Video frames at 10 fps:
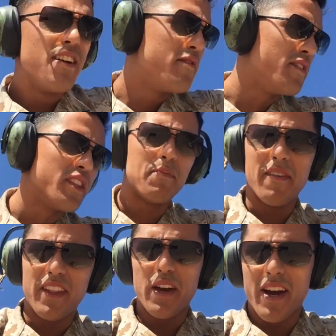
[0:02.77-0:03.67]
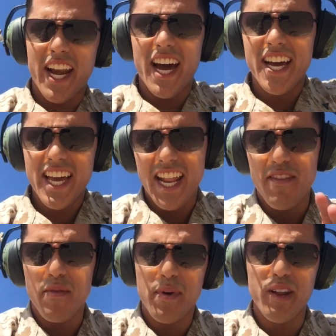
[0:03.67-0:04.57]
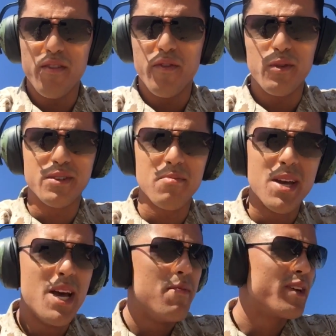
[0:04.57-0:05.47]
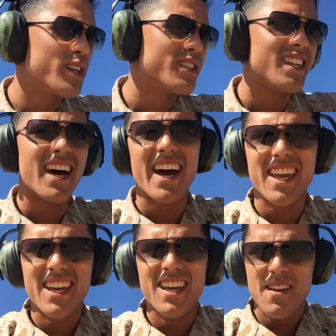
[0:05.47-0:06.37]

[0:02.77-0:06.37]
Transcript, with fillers: for the buffalo hunter and everybody who follows him because today